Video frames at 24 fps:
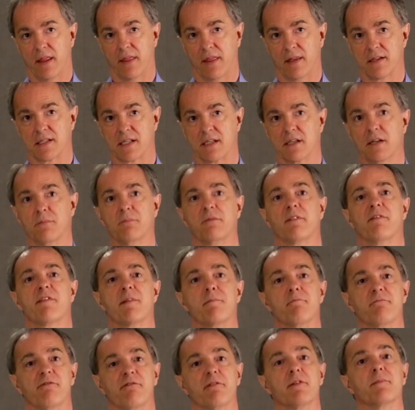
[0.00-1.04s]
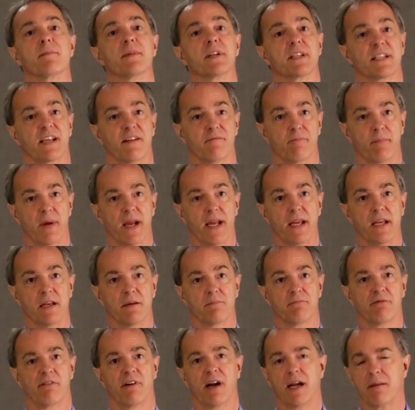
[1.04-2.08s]
there's a number of improvements I've
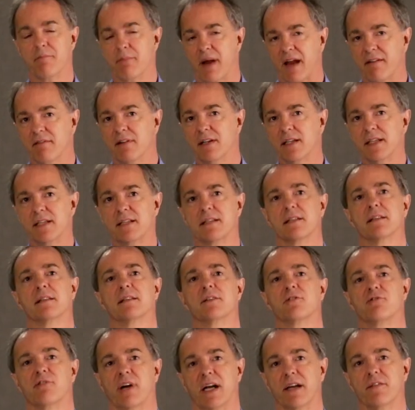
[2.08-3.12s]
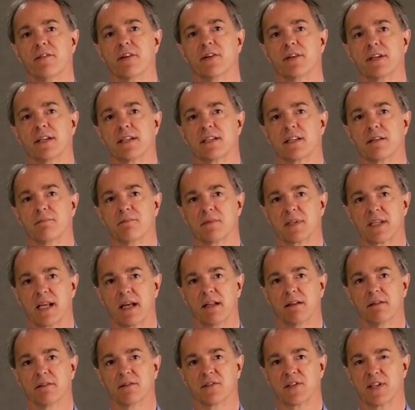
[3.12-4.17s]
made, primarily to the drive units
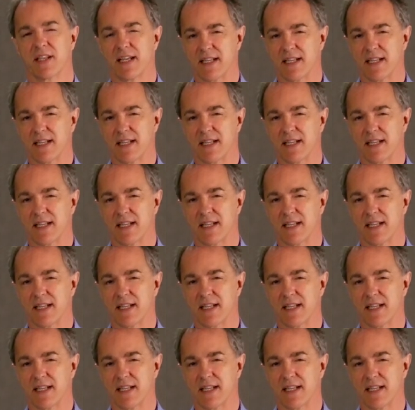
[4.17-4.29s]
themselves.